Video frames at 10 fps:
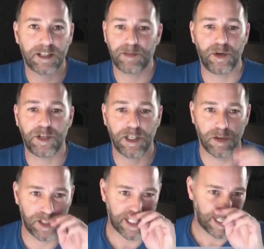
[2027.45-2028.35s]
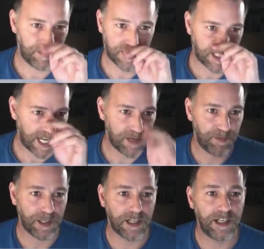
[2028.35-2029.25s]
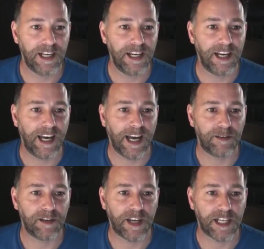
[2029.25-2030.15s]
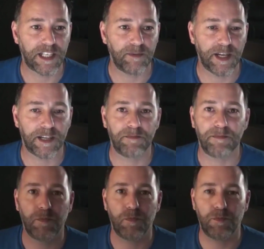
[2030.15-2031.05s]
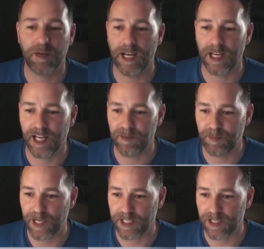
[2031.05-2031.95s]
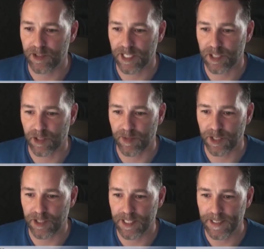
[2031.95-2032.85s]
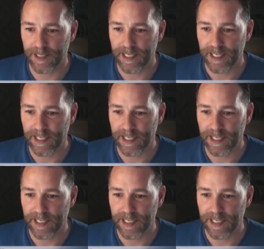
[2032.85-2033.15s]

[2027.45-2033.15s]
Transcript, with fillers: I spoke to loads of times on Skype, but I uh, never actually met her uh, in person, so that's going to be good.